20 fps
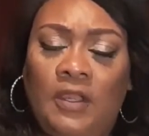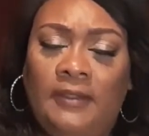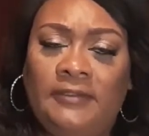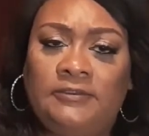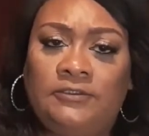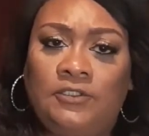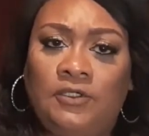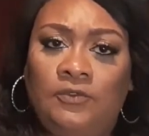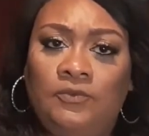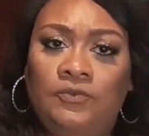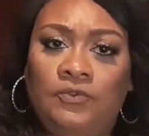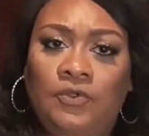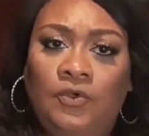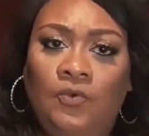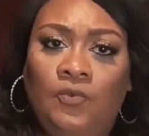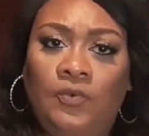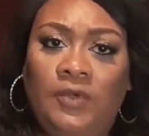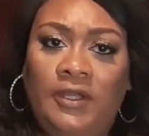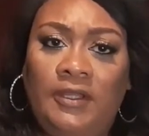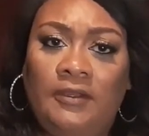I don't
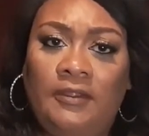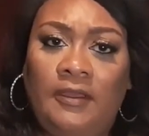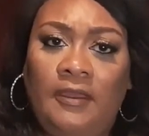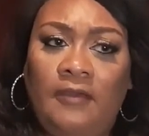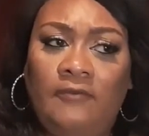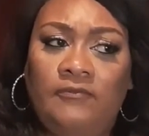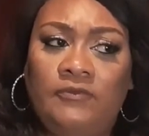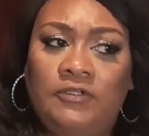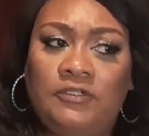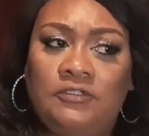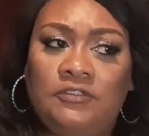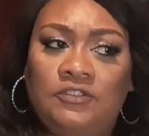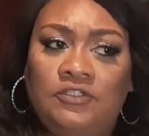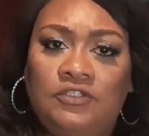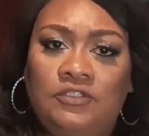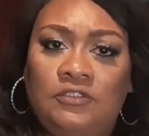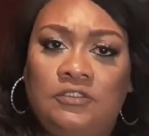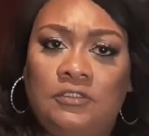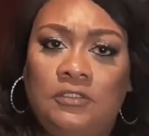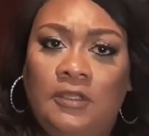know what evidence
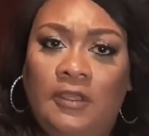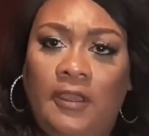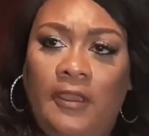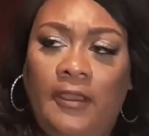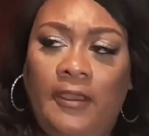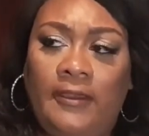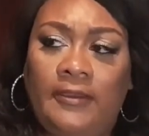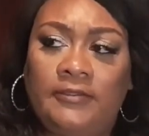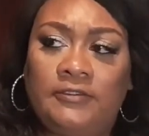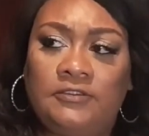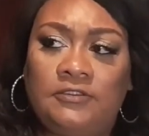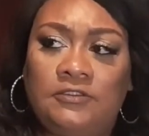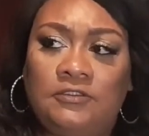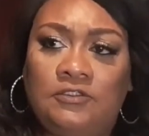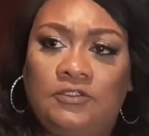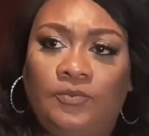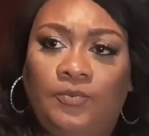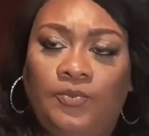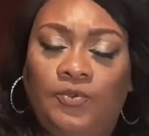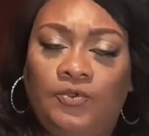she has
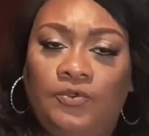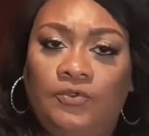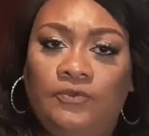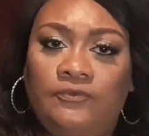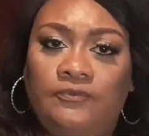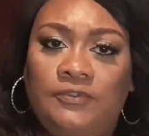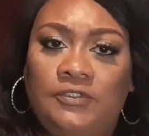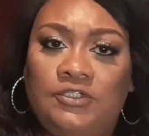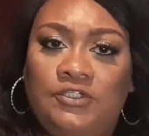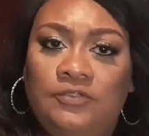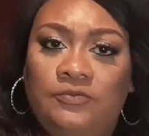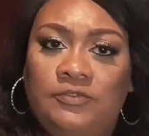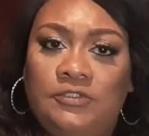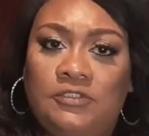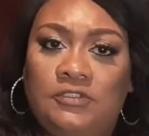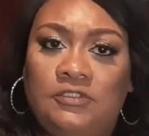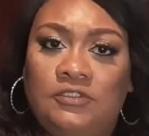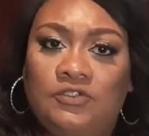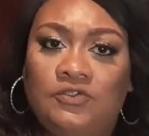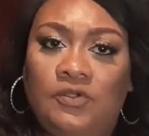to prove that she
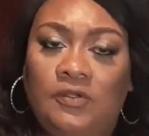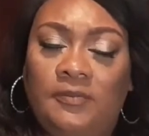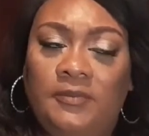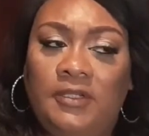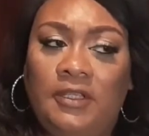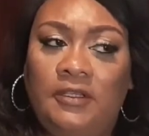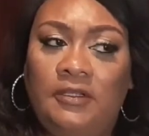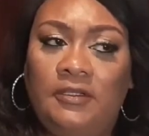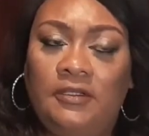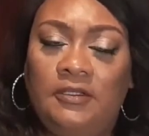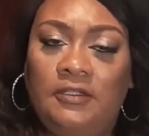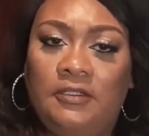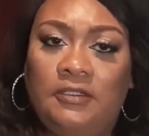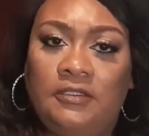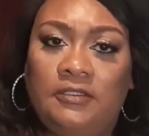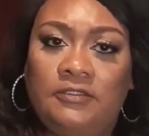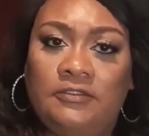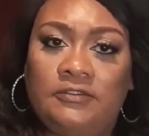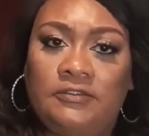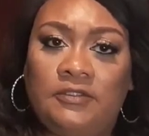was discriminated
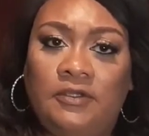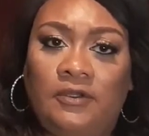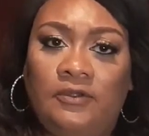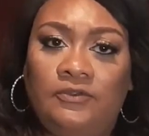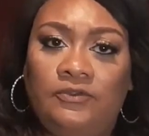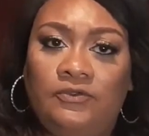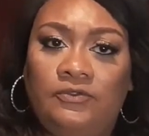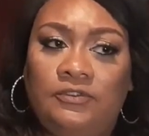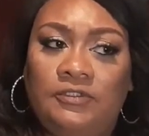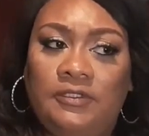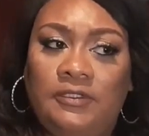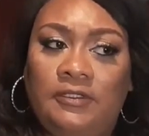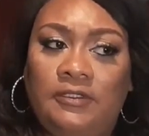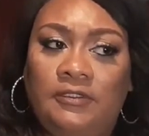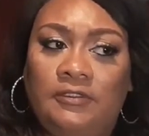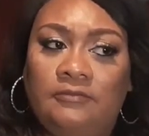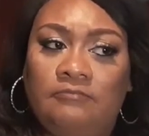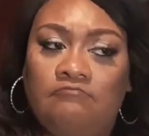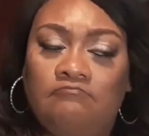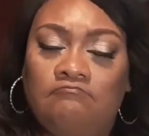against, other
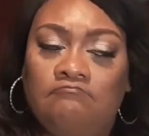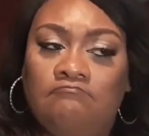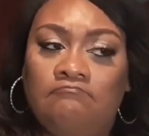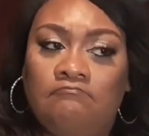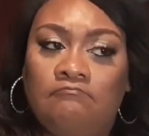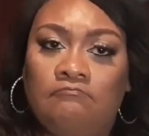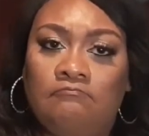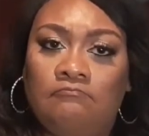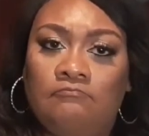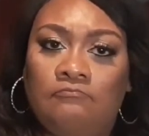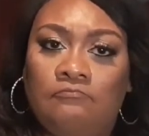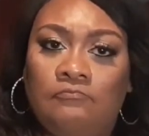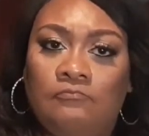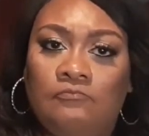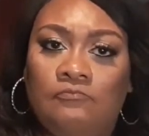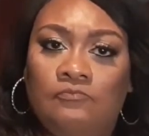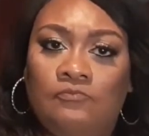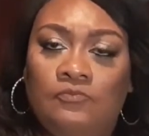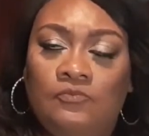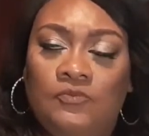than
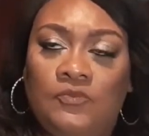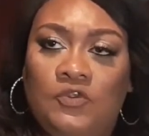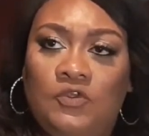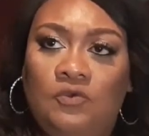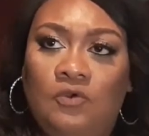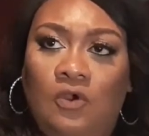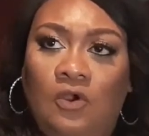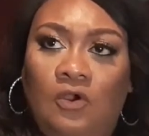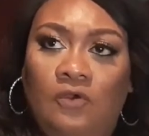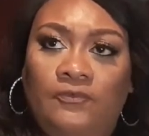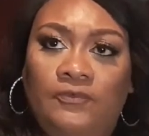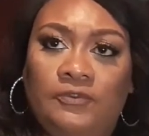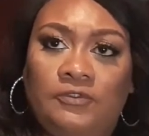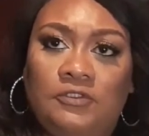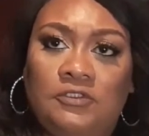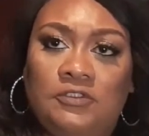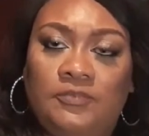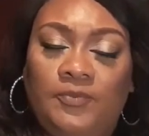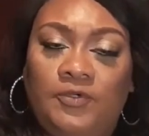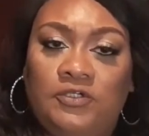you
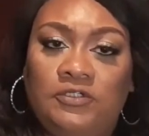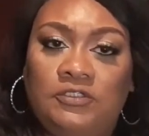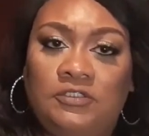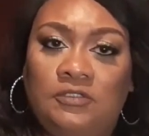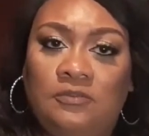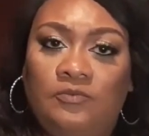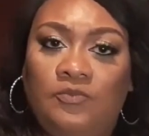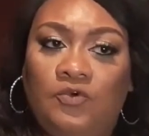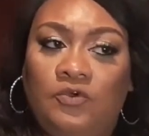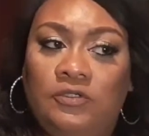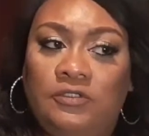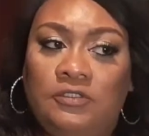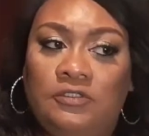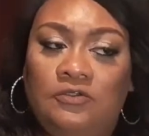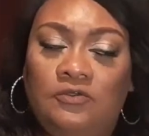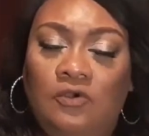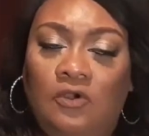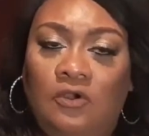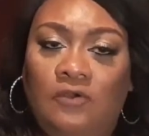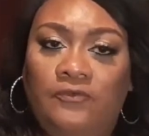offered this person more than
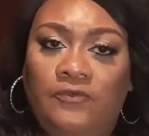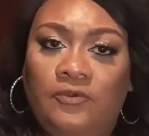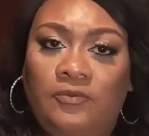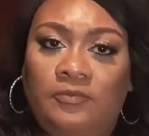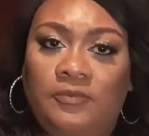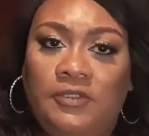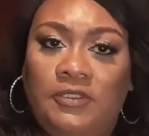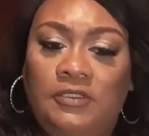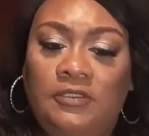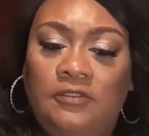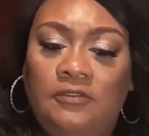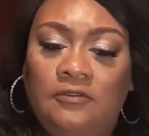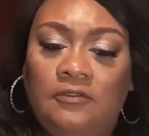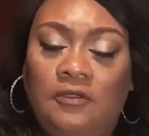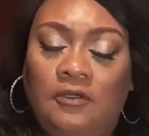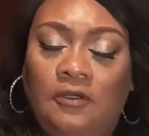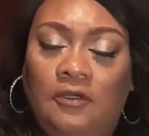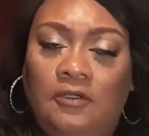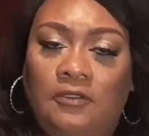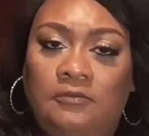you offered me,
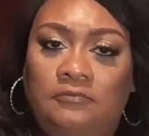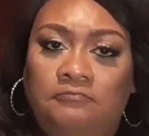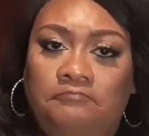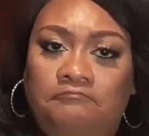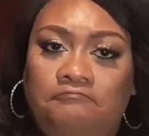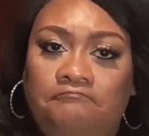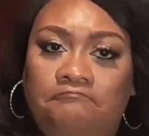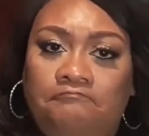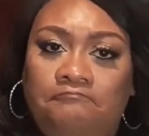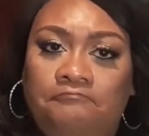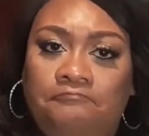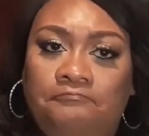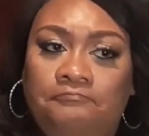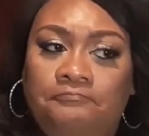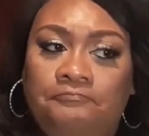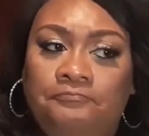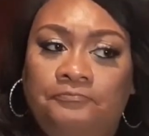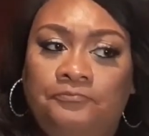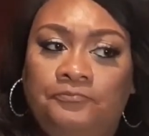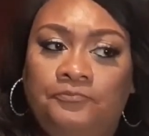
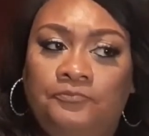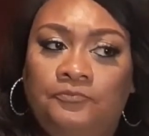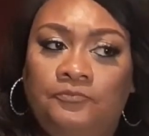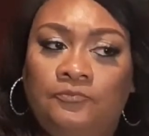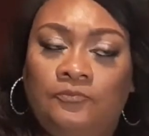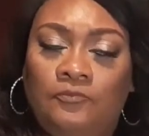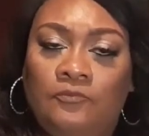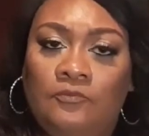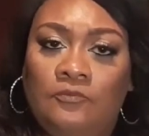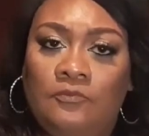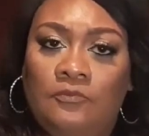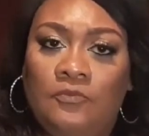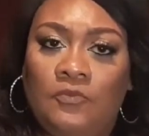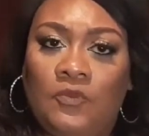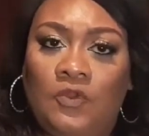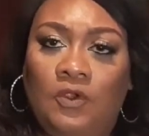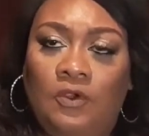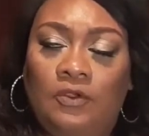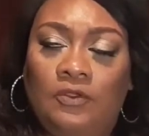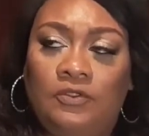
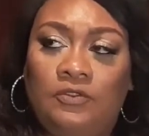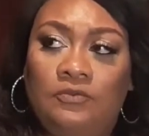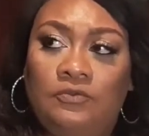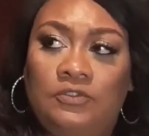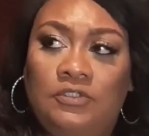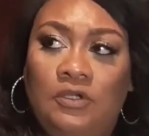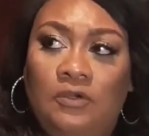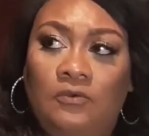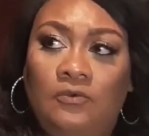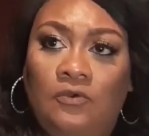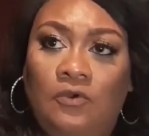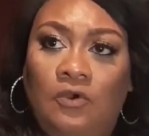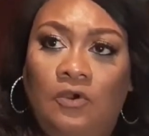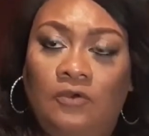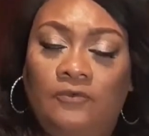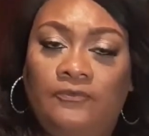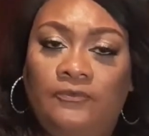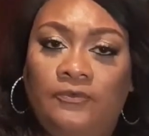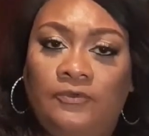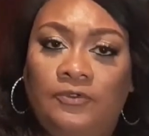or you don't
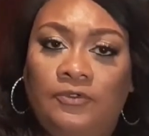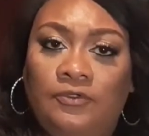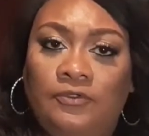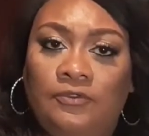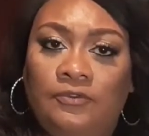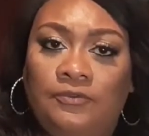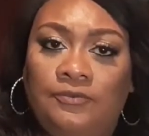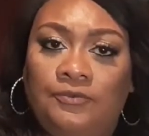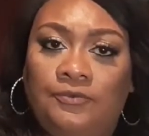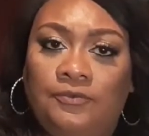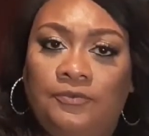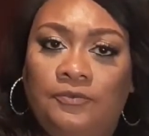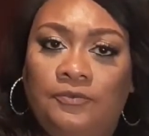offer